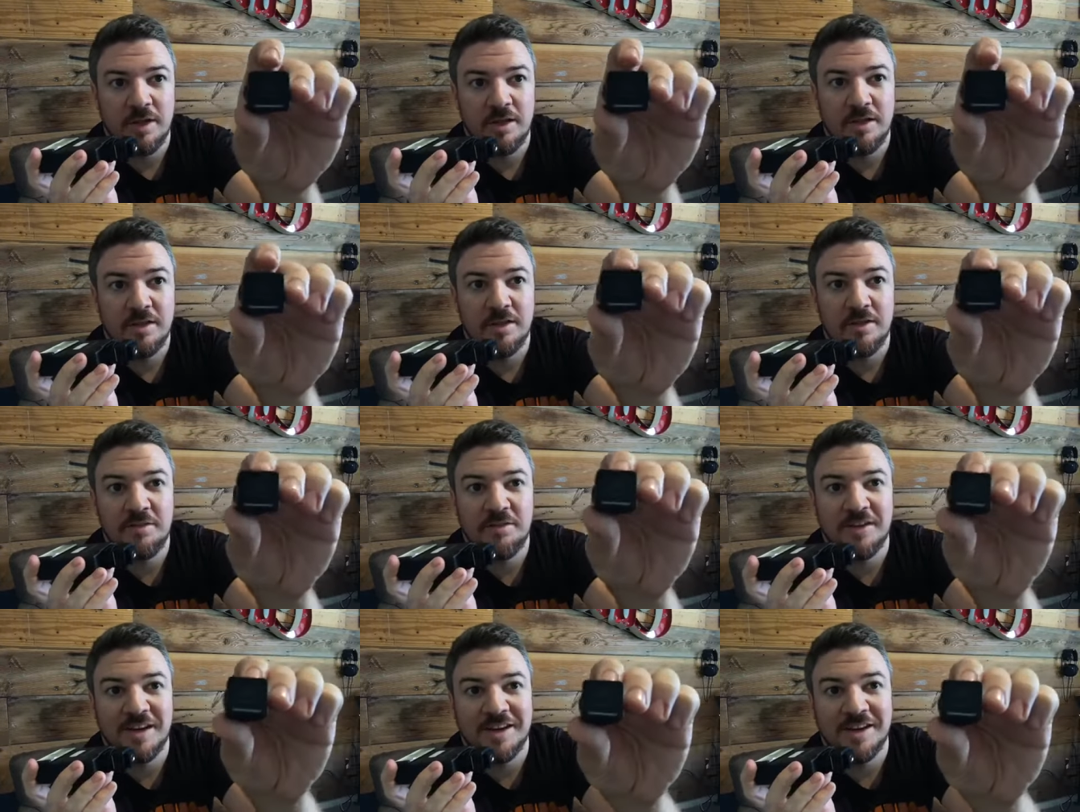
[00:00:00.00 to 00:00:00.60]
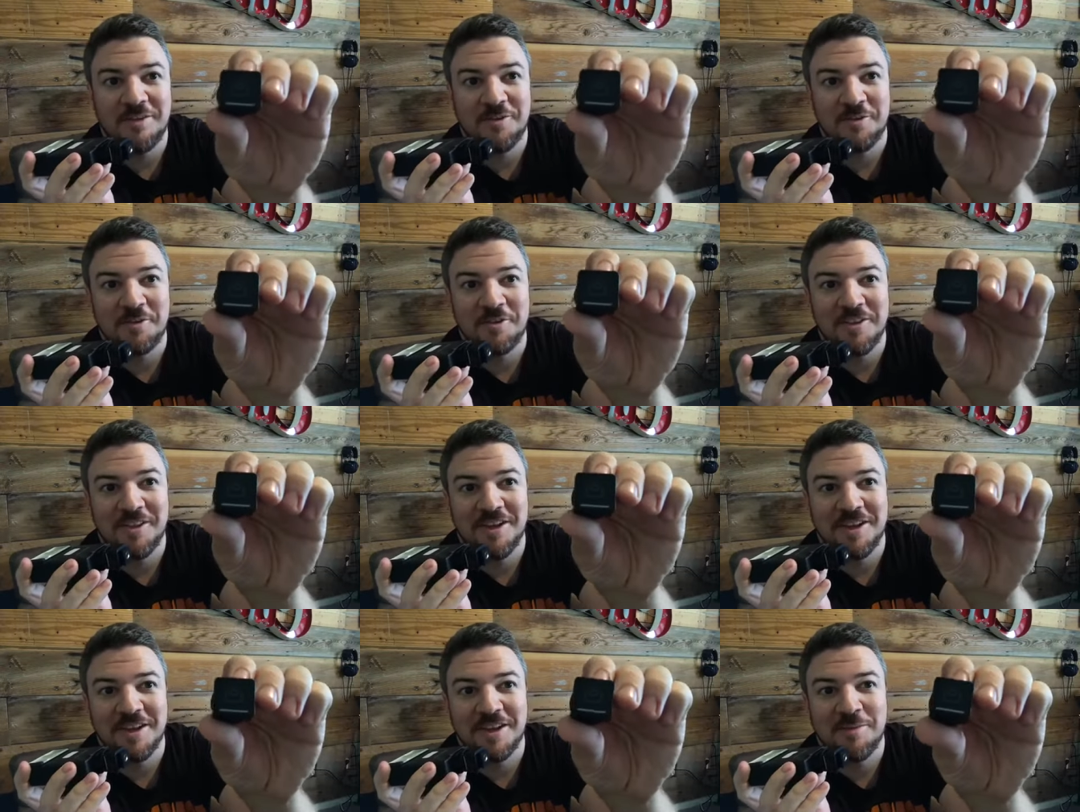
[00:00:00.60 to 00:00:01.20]
This tiny little
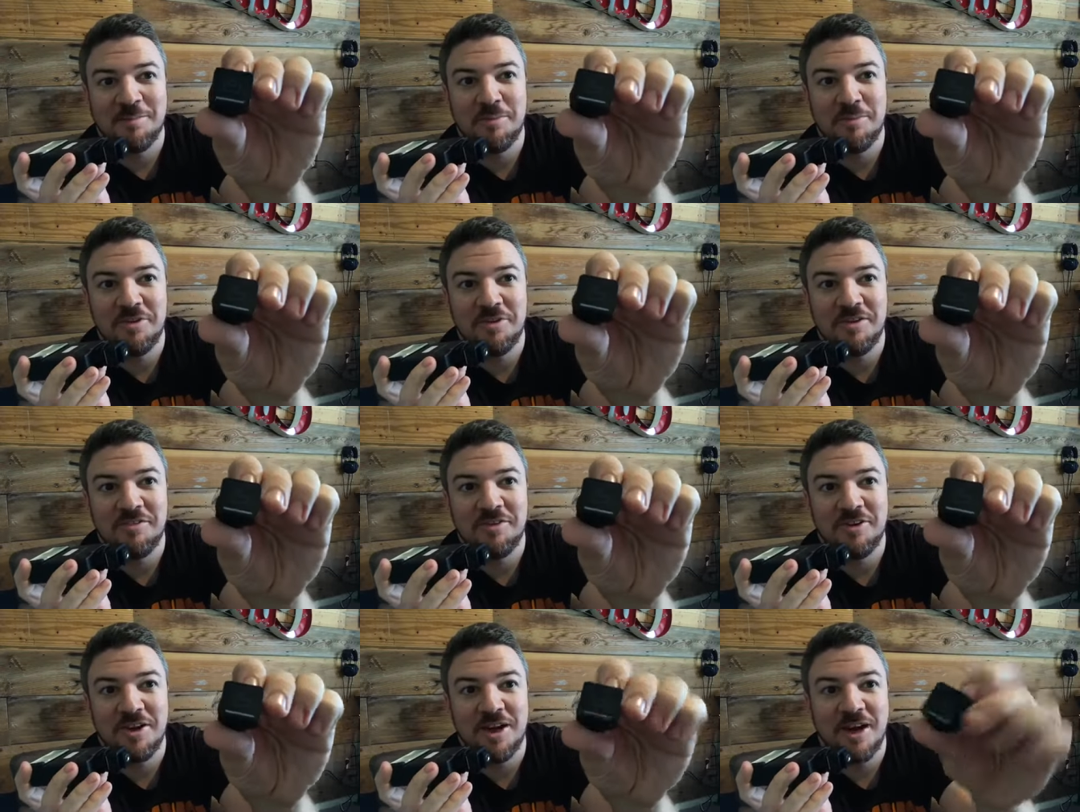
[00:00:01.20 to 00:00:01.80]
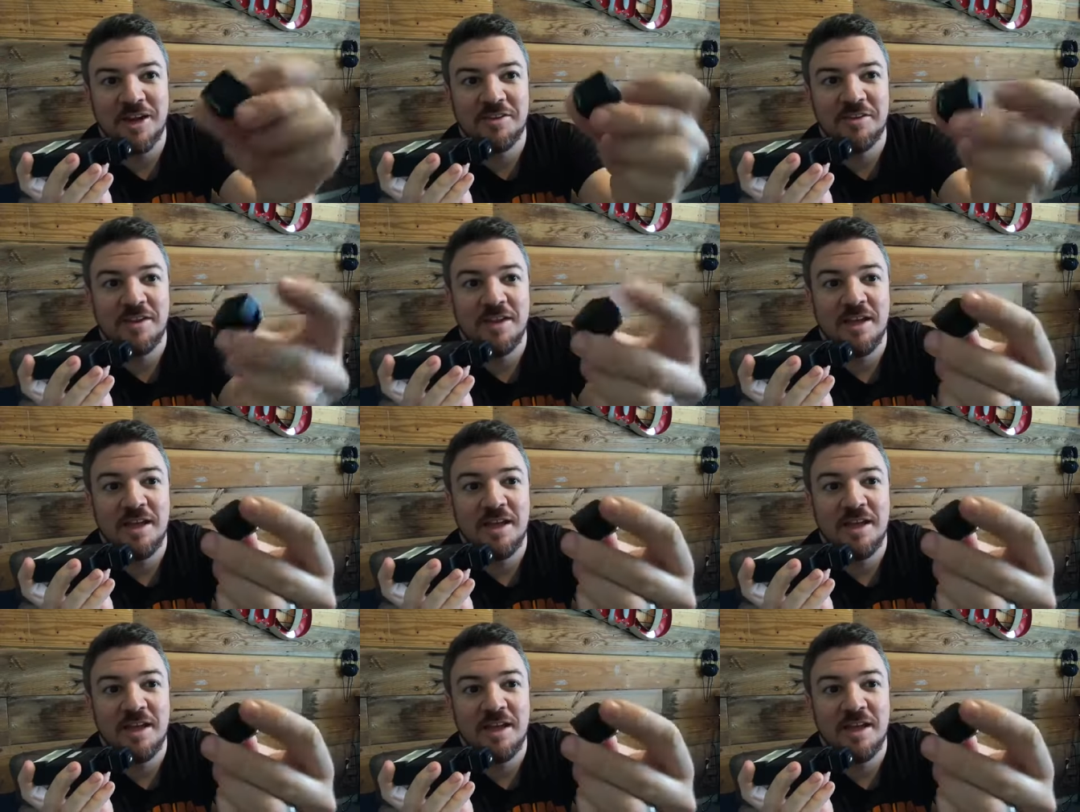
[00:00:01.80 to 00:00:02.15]
thing, believe it or not.